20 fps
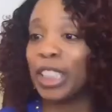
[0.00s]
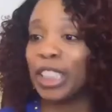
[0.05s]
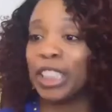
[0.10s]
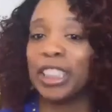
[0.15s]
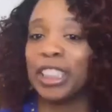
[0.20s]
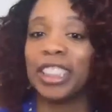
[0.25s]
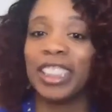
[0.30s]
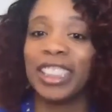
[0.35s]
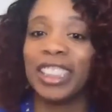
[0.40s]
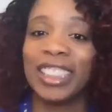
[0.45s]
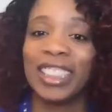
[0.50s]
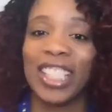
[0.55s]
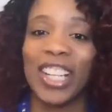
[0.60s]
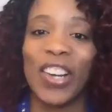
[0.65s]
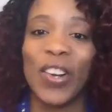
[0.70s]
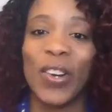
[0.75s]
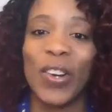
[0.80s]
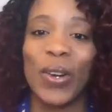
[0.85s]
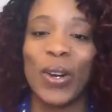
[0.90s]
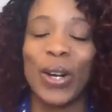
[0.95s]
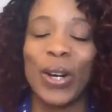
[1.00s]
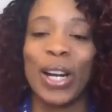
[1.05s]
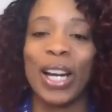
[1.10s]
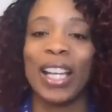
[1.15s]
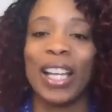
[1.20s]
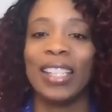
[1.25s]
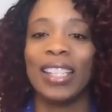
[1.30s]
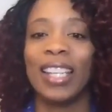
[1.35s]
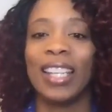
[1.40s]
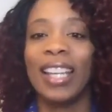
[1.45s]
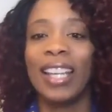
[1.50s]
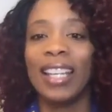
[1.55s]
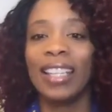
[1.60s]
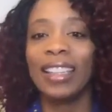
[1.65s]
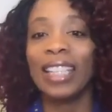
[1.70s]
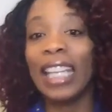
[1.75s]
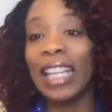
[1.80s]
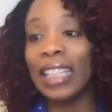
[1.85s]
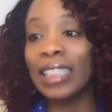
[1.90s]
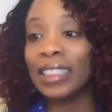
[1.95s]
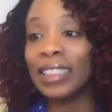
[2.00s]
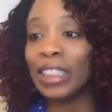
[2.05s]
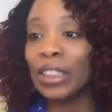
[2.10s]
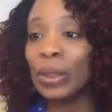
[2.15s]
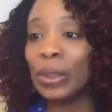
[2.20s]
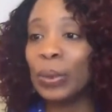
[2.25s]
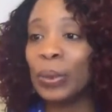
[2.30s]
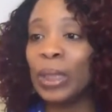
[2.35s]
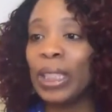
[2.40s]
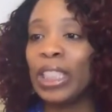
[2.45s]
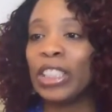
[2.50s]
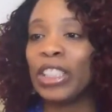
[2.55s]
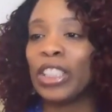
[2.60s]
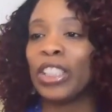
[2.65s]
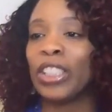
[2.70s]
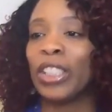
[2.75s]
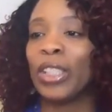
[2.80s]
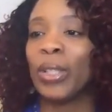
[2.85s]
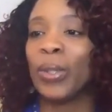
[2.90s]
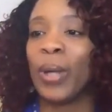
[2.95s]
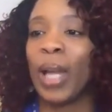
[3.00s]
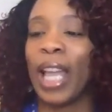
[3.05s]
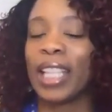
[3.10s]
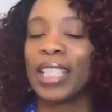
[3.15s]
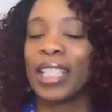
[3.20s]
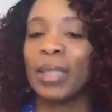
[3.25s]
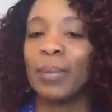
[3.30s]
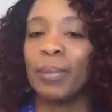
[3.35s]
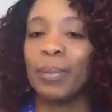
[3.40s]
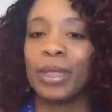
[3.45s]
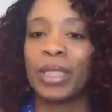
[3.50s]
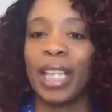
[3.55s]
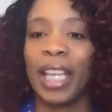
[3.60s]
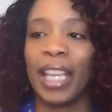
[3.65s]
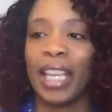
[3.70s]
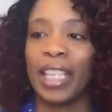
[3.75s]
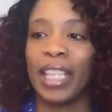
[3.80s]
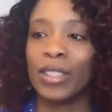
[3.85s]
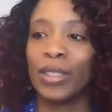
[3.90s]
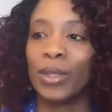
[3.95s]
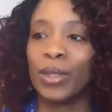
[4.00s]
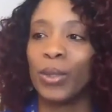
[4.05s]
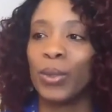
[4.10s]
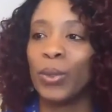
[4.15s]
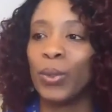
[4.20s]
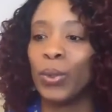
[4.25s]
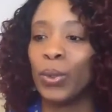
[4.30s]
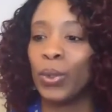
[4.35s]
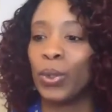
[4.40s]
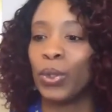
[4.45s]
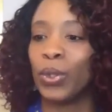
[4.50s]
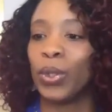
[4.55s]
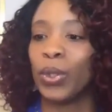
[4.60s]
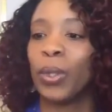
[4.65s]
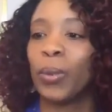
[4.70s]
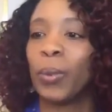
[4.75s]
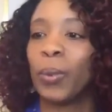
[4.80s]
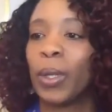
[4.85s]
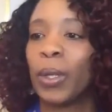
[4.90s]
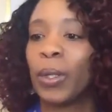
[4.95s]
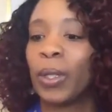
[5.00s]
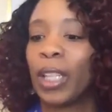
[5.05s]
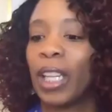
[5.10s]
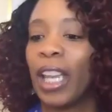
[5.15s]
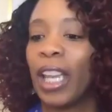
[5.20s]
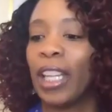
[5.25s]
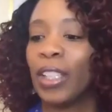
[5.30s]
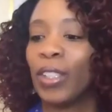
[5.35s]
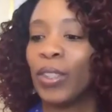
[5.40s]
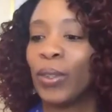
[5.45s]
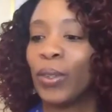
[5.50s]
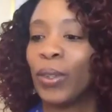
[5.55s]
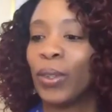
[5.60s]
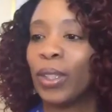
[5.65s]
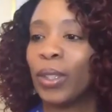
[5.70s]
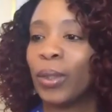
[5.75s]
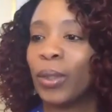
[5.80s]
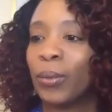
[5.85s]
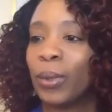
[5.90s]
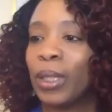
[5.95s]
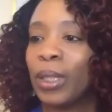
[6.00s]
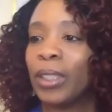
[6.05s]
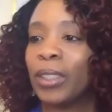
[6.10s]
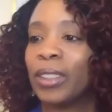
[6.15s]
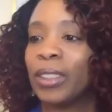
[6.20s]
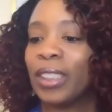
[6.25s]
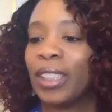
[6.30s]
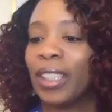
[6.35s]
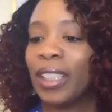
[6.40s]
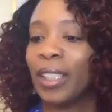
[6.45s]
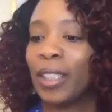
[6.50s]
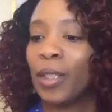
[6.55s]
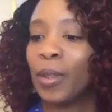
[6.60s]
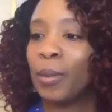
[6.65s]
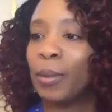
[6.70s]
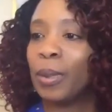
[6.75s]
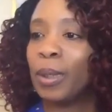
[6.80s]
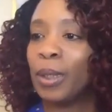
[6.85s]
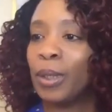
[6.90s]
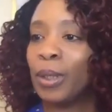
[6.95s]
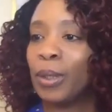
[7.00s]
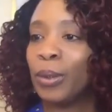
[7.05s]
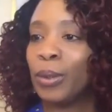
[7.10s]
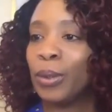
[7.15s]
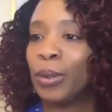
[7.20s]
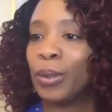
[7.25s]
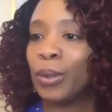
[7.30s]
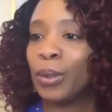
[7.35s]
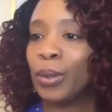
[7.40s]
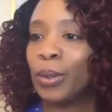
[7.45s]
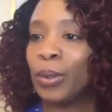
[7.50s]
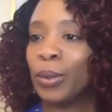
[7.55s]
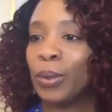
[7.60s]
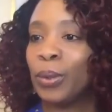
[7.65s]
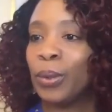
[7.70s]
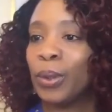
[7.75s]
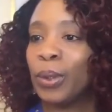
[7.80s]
goods on things that you need to know as it pertains to your work and your career to help you to